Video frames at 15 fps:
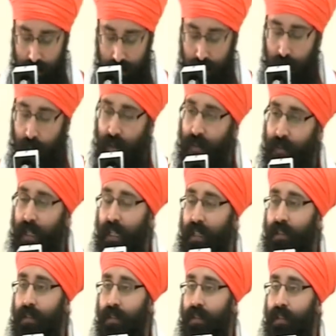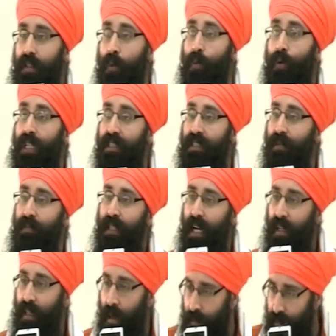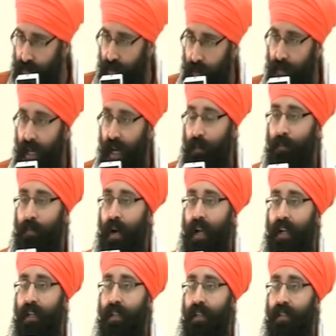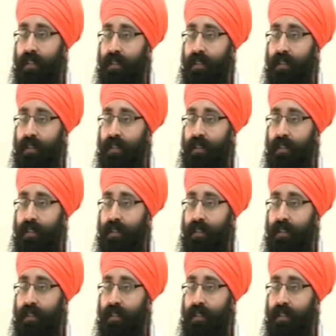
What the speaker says: Bud means the wisdom that comes from that mind.